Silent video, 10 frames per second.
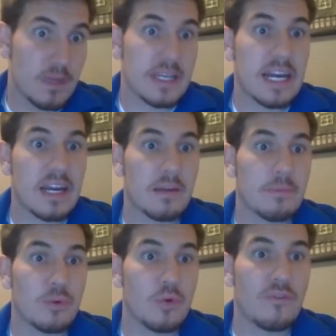a
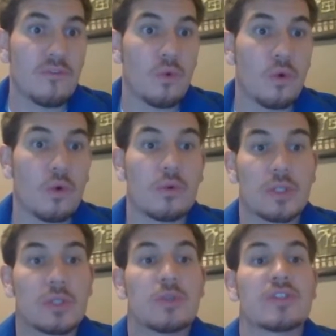candidate pool for
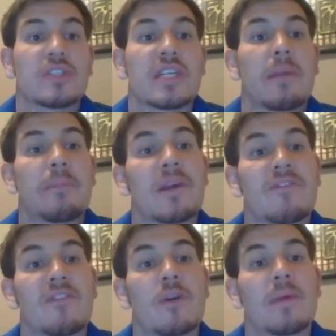recruiters to kind of
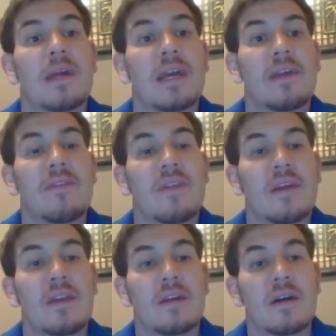pick from, and
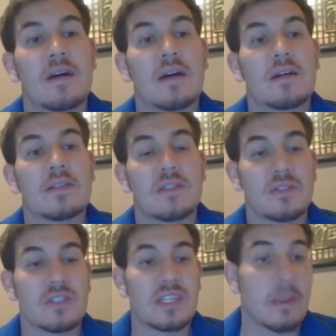then
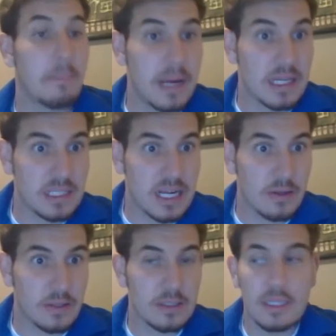select the best
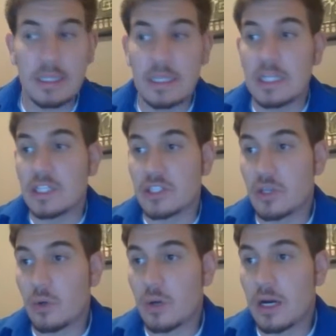talent.
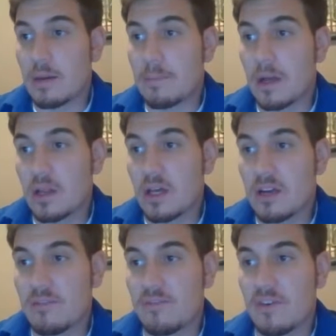So a
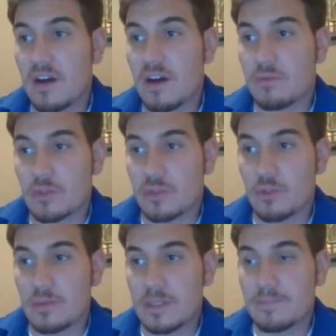lot of
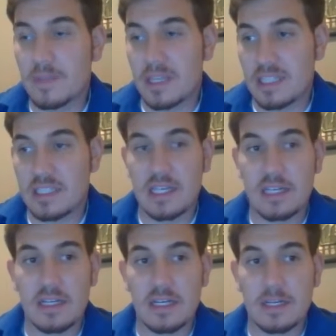recruitment, like I
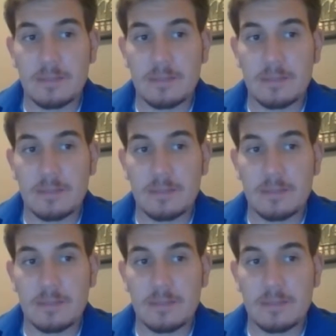said,